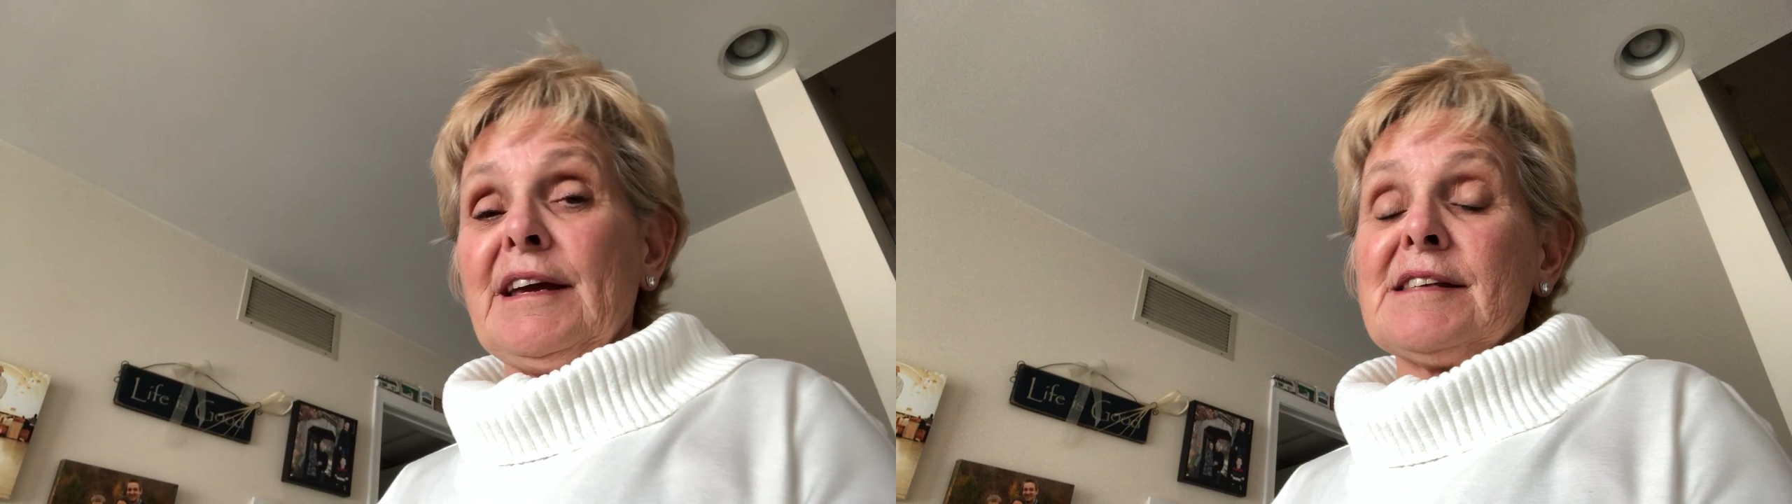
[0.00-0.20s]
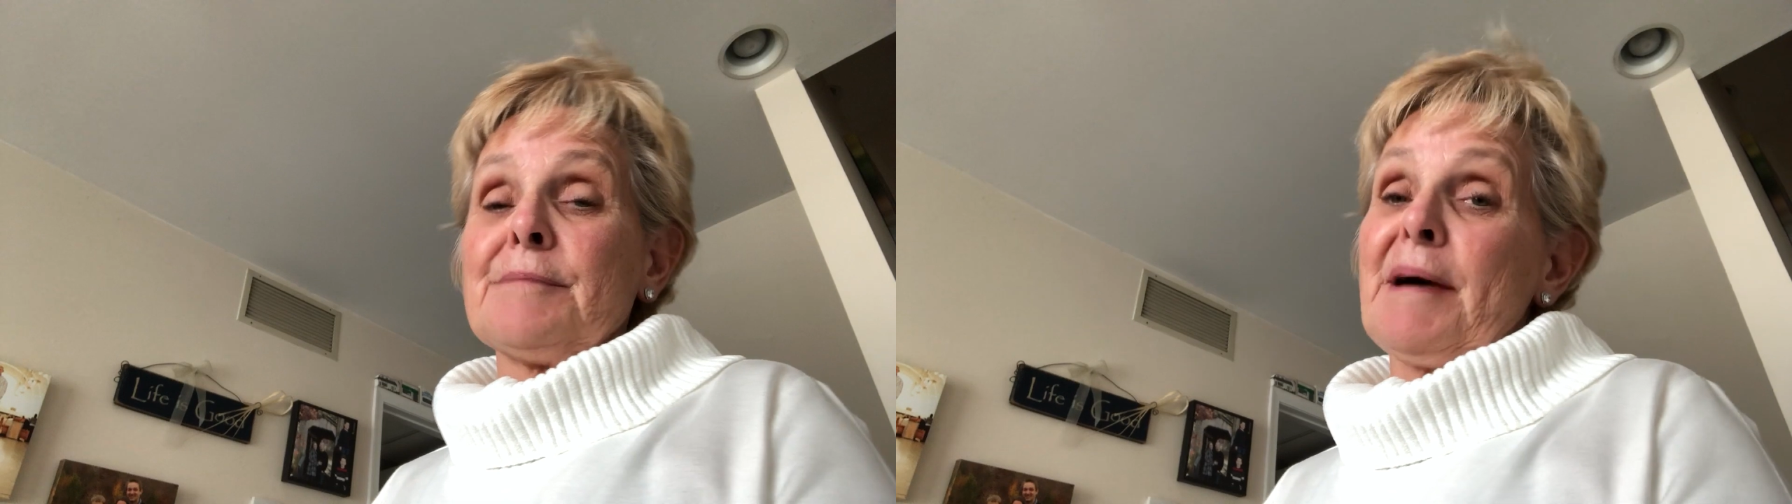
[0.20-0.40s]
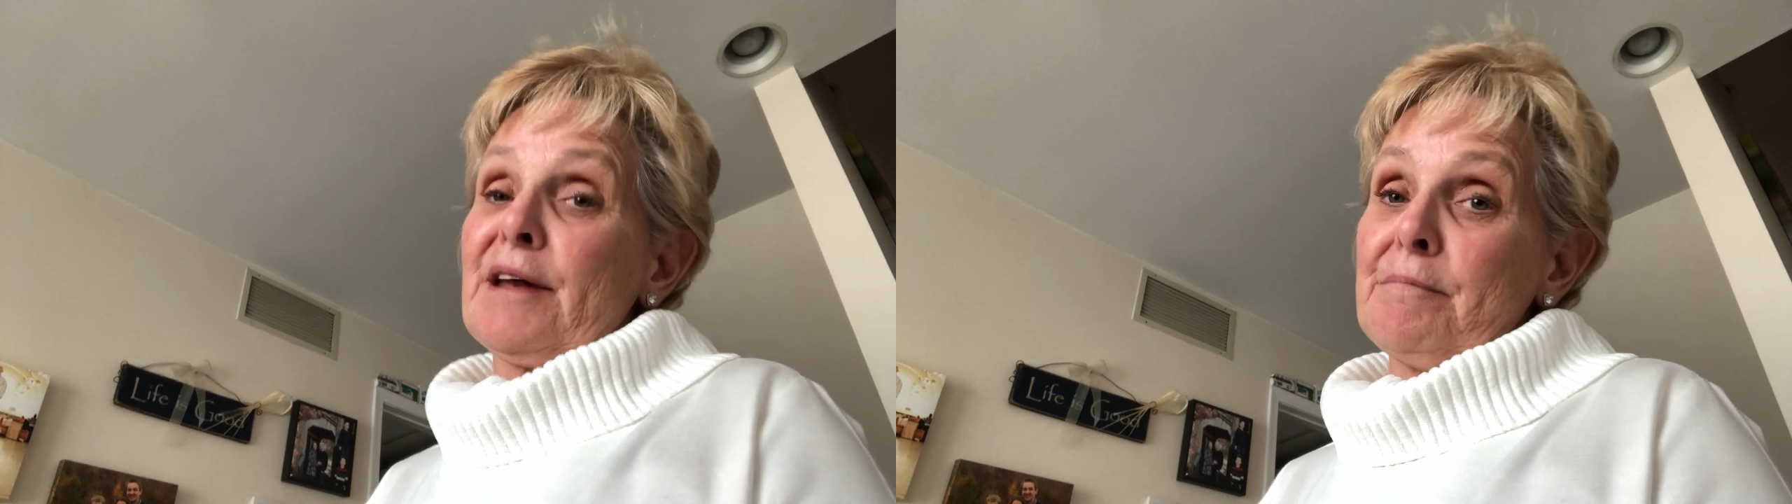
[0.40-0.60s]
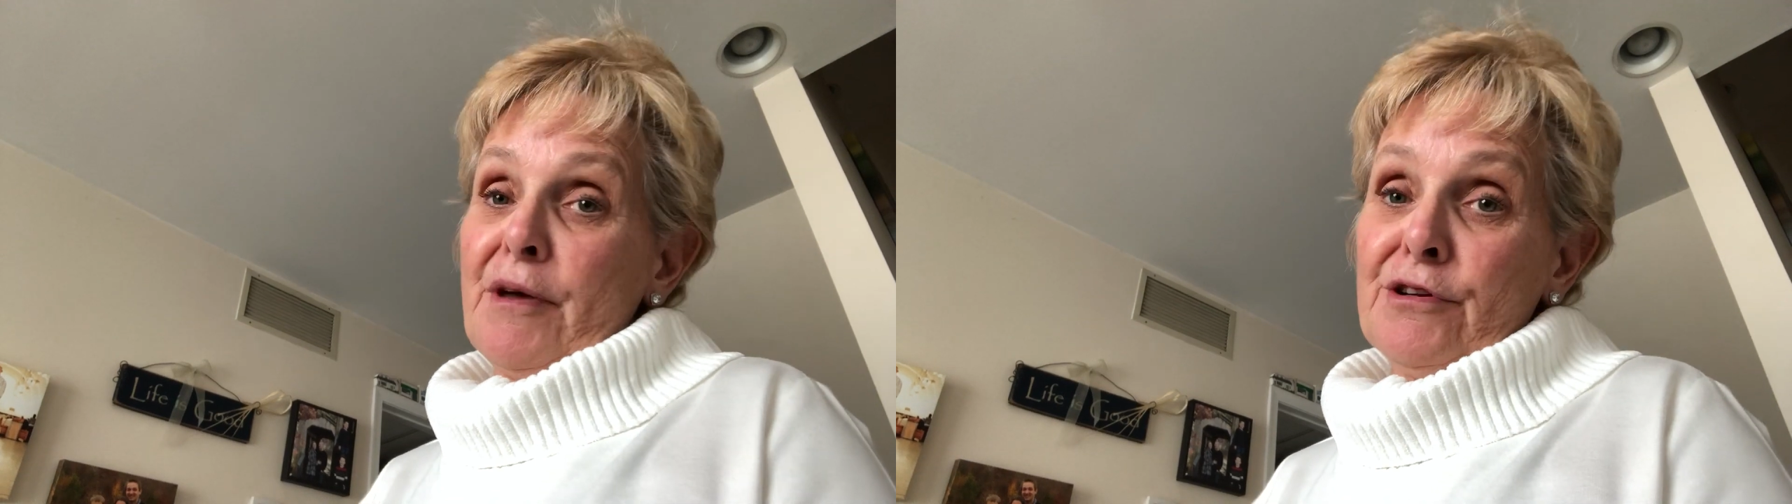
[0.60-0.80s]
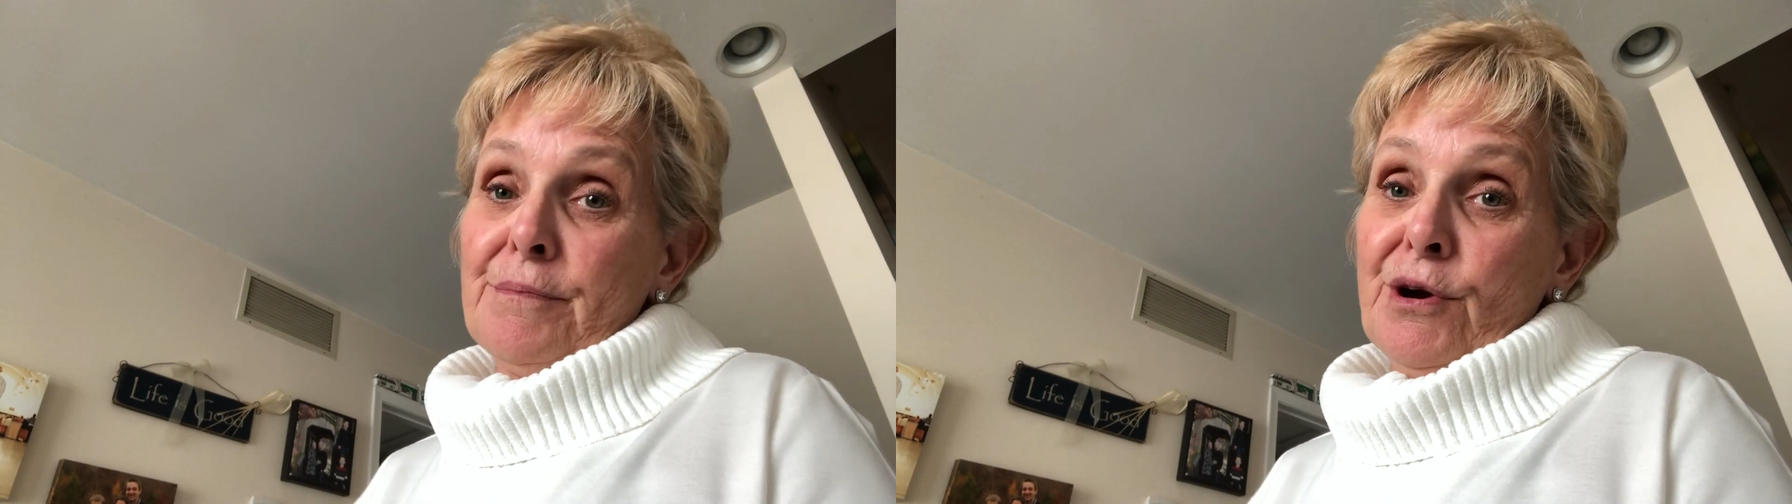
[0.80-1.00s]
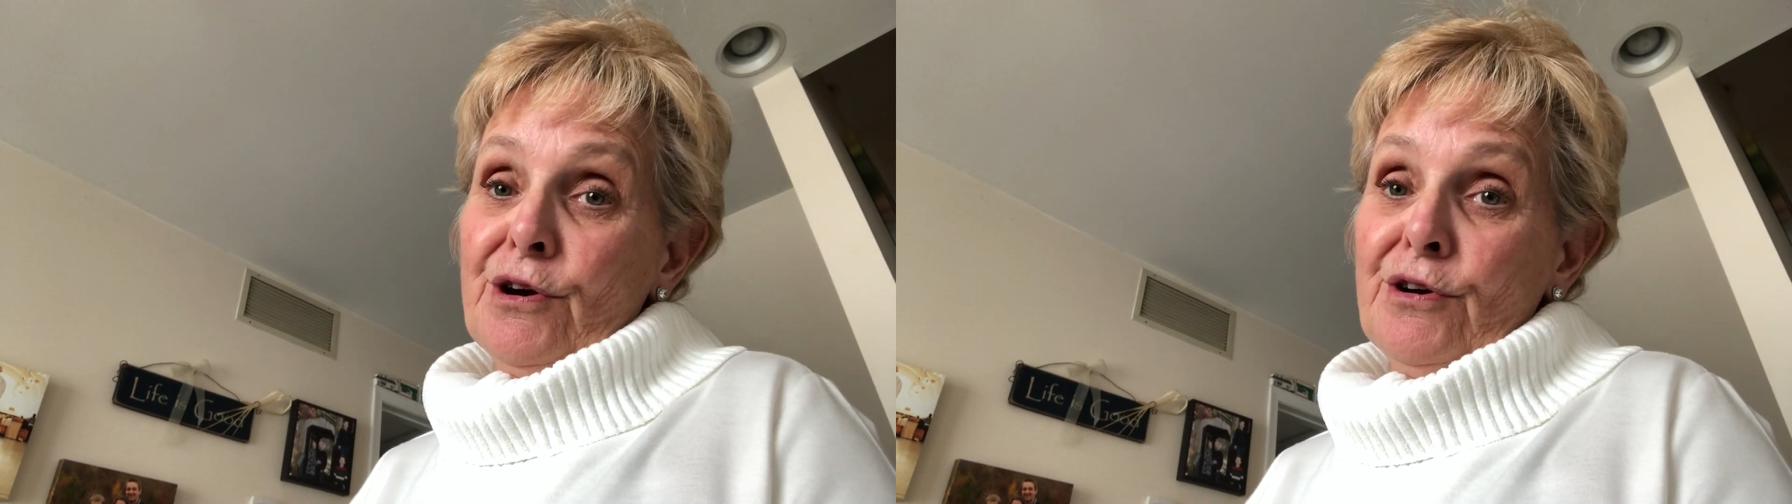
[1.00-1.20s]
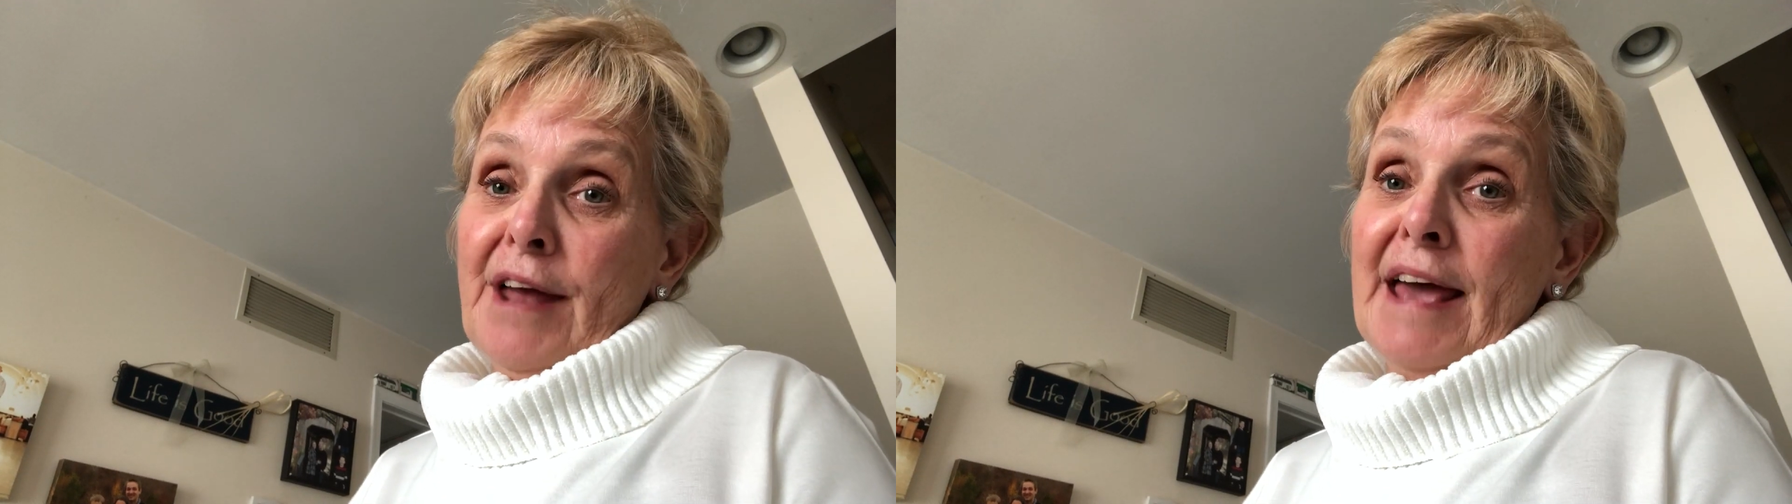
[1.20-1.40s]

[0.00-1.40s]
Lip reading: is about a mother bird